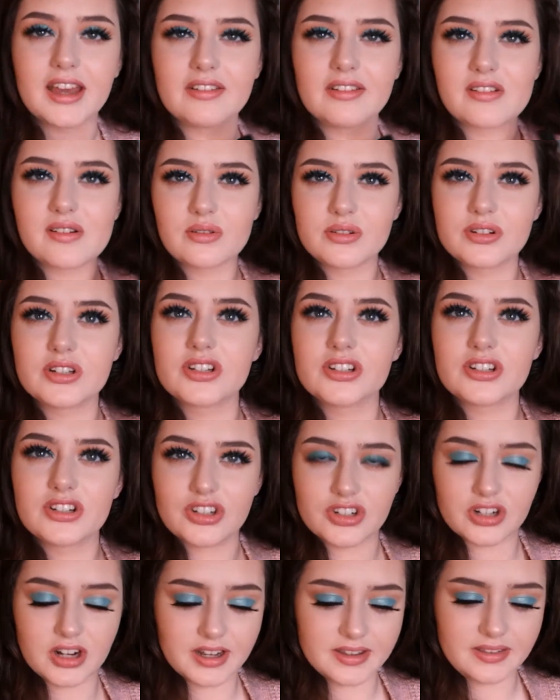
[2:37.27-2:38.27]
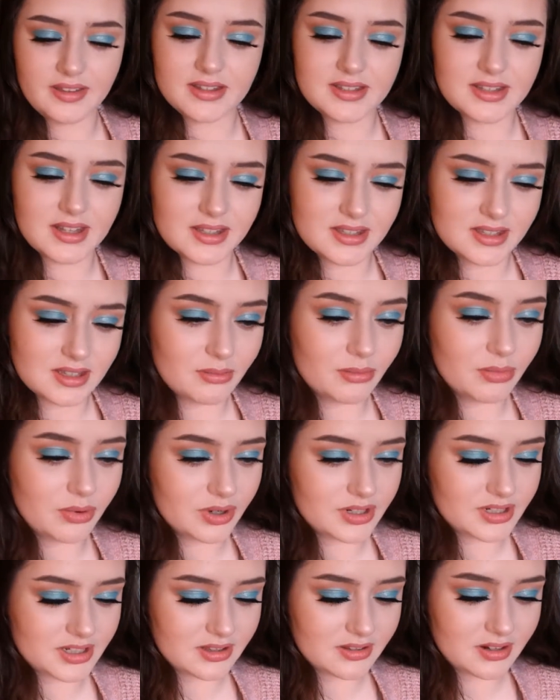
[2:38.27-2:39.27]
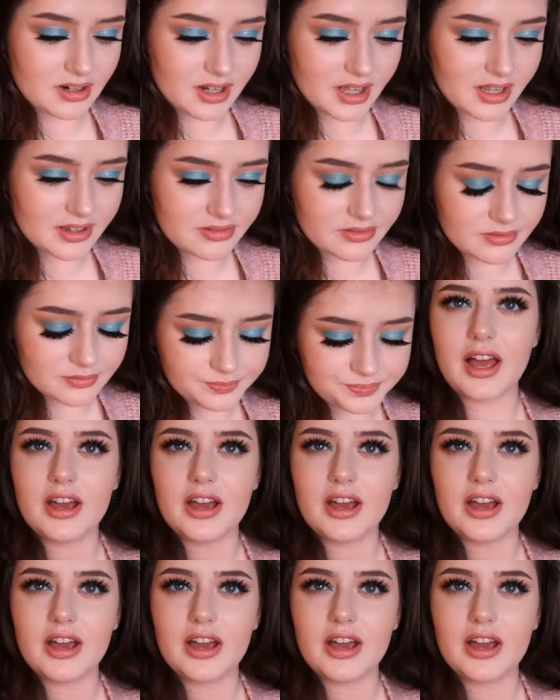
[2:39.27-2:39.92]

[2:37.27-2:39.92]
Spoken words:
everyone should try this at some point in their life.